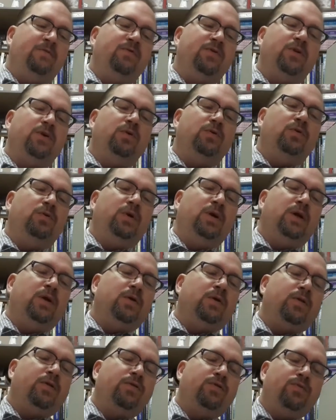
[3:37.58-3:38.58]
For you,
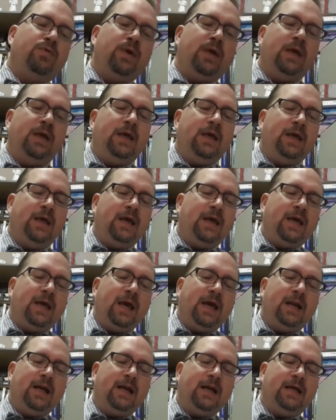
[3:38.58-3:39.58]
year three
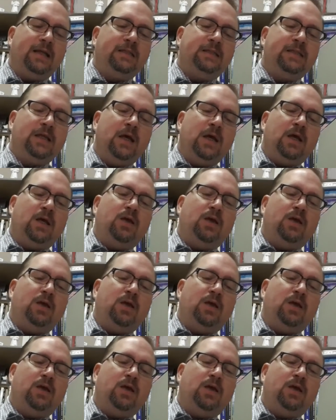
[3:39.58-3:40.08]
candidates,